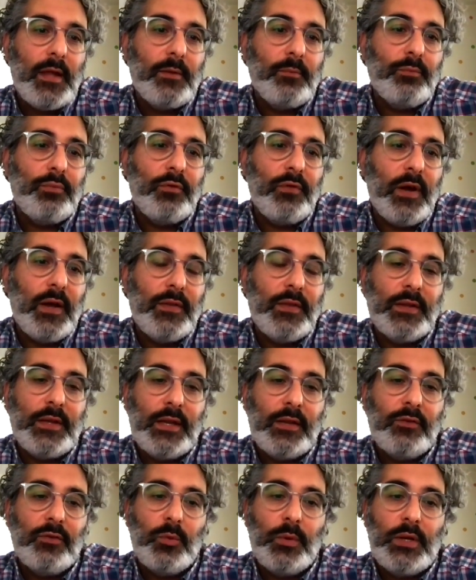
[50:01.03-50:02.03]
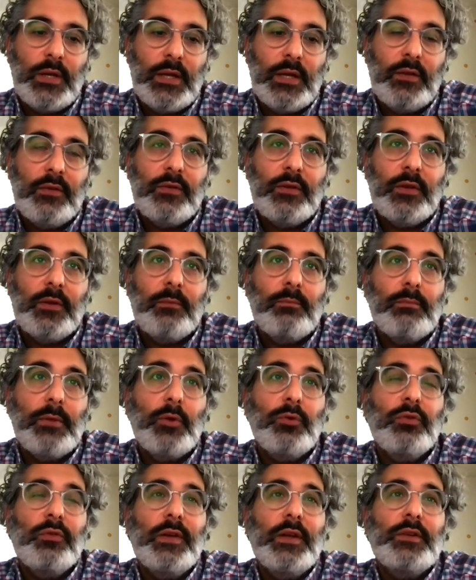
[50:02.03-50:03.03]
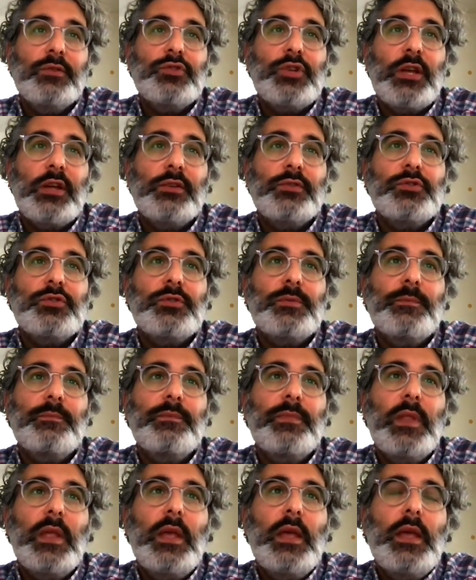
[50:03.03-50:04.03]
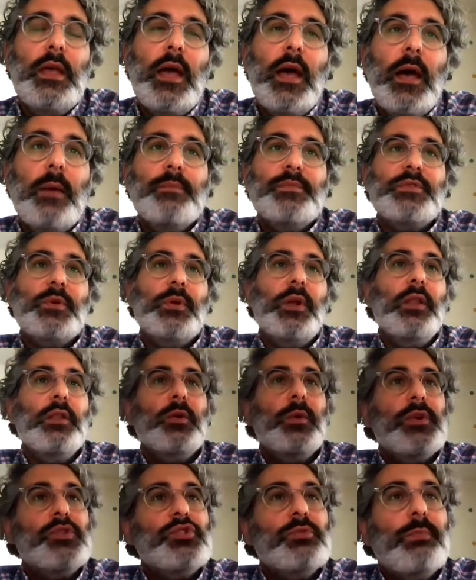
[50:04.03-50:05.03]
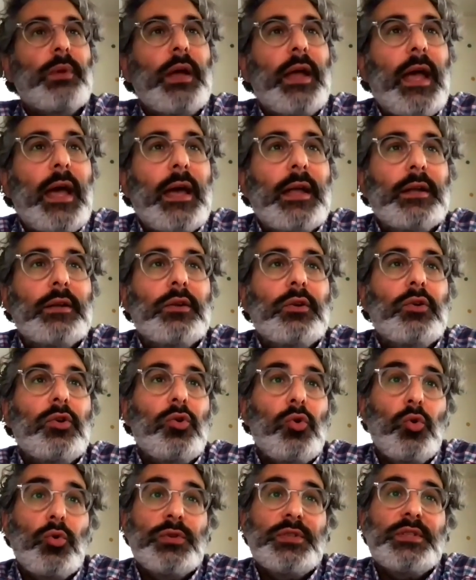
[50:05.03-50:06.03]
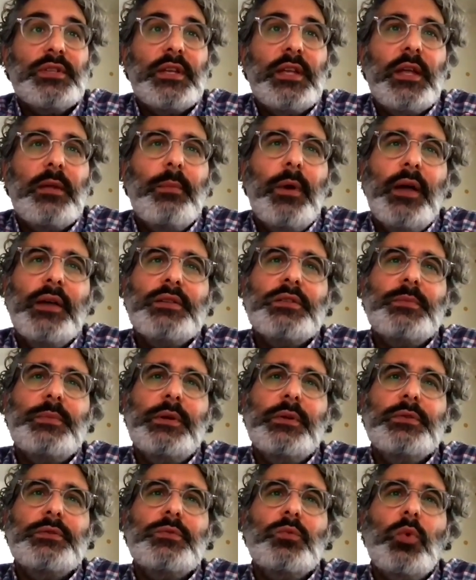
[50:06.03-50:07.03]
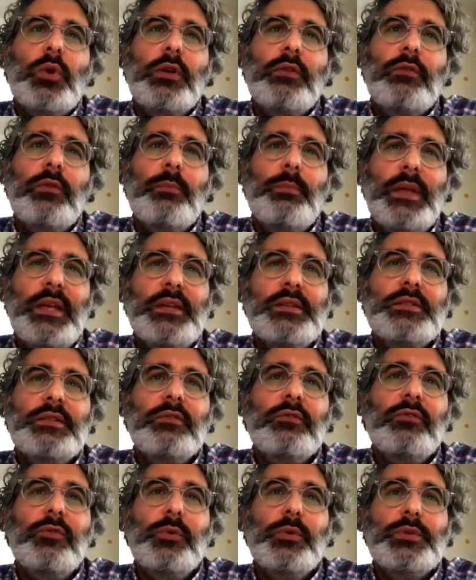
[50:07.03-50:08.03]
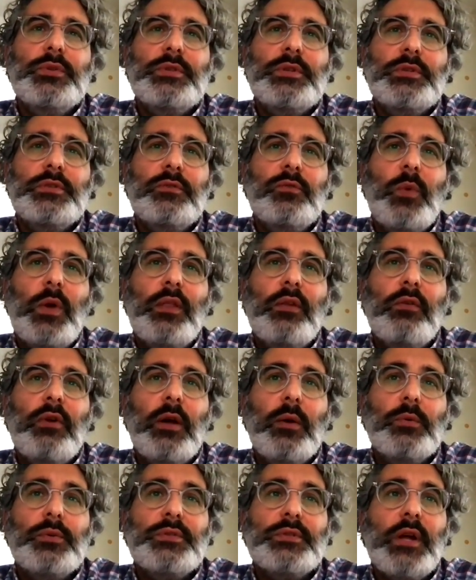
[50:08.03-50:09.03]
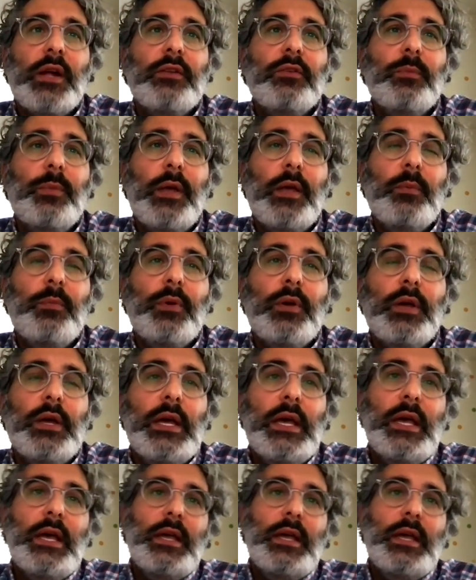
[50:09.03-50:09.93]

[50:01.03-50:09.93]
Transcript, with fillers: and provide the data we need to motivate change. Um, so another question by Anne Corsi. In my experience, one of the biggest influences of whether I will cite a paper